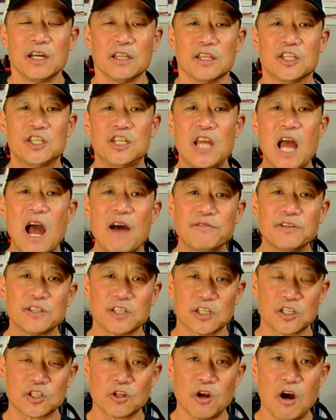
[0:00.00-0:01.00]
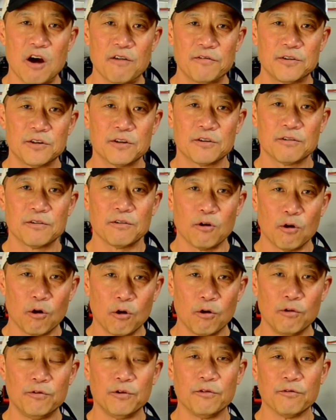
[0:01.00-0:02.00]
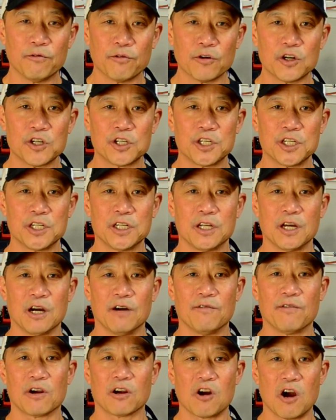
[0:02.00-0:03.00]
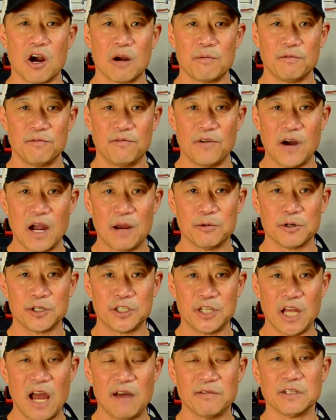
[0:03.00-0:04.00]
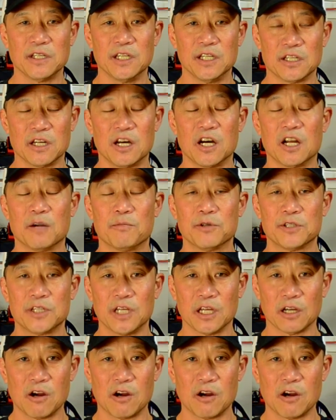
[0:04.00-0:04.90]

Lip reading: The shaft is a softer oval version of our carbon fiber shafts. It is 100%